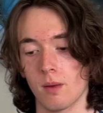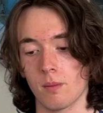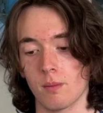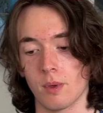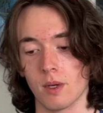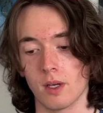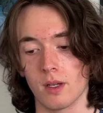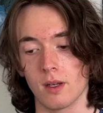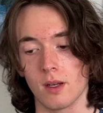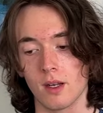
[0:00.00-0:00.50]

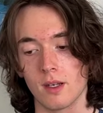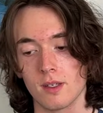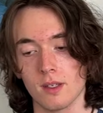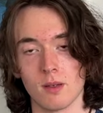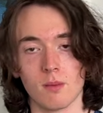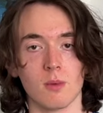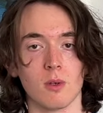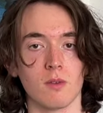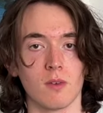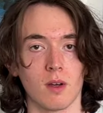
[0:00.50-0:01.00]
But I
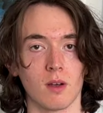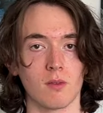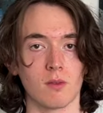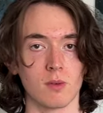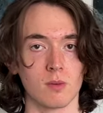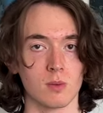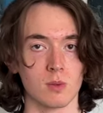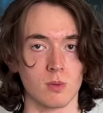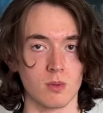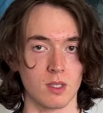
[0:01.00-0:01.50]
did move on
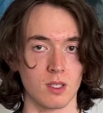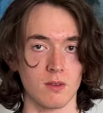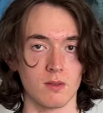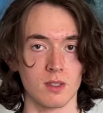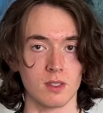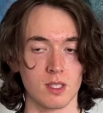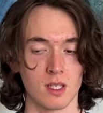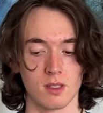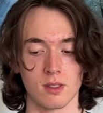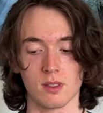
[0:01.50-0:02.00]
from Sportiva
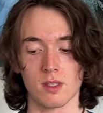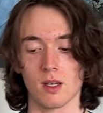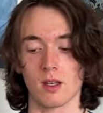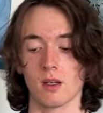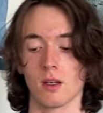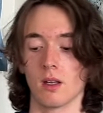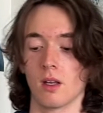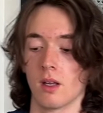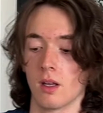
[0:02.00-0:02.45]
since then.